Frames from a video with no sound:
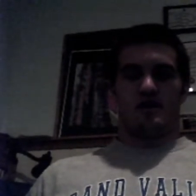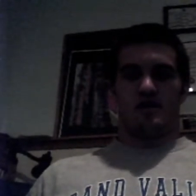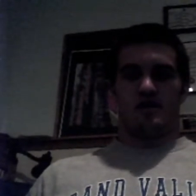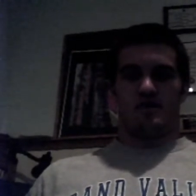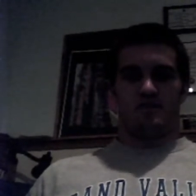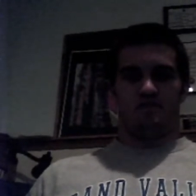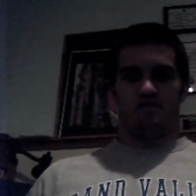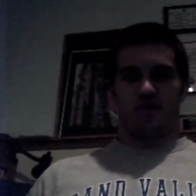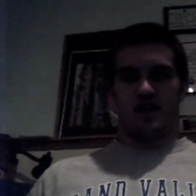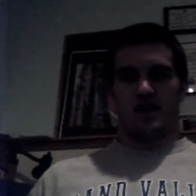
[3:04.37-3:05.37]

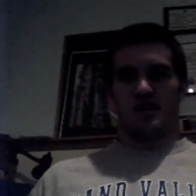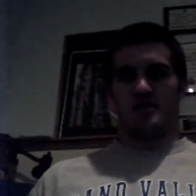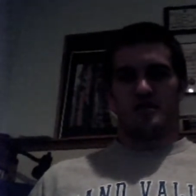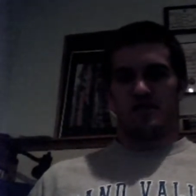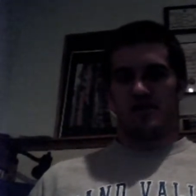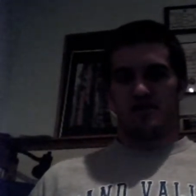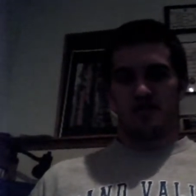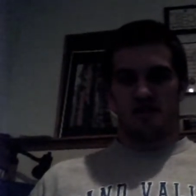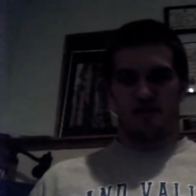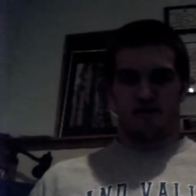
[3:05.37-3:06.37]
I think the
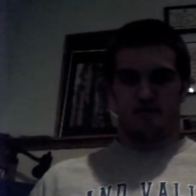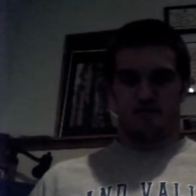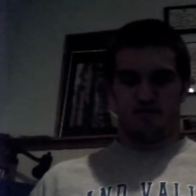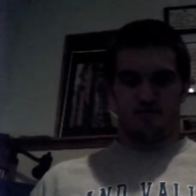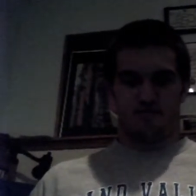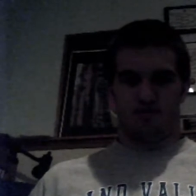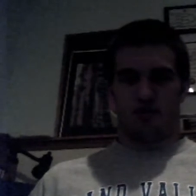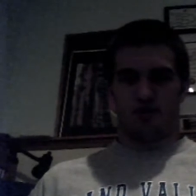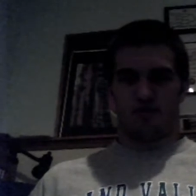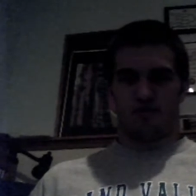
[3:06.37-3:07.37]
Patriots are going to
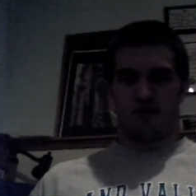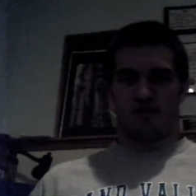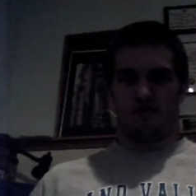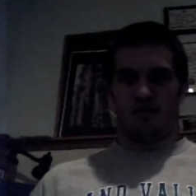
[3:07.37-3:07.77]
pull this one out.